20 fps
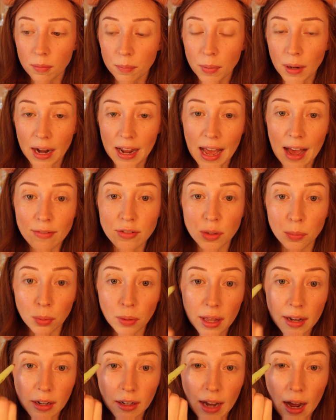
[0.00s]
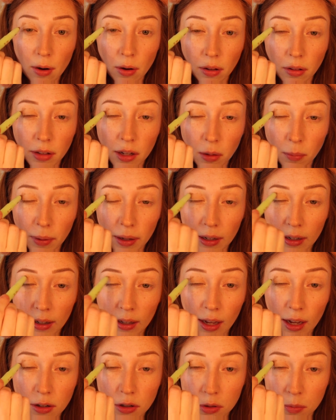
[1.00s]
but I have to blend it out a little bit.
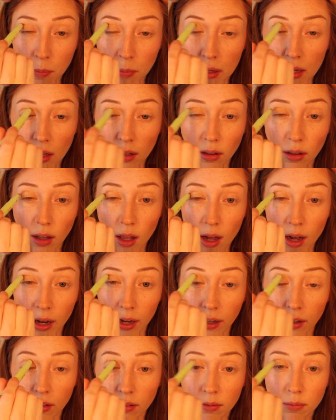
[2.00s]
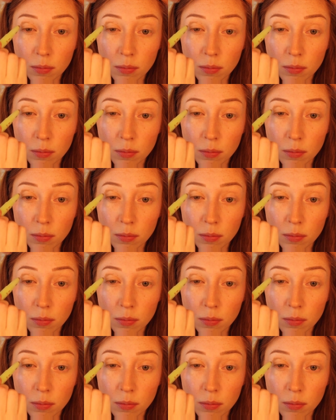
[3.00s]
It can't just be a line.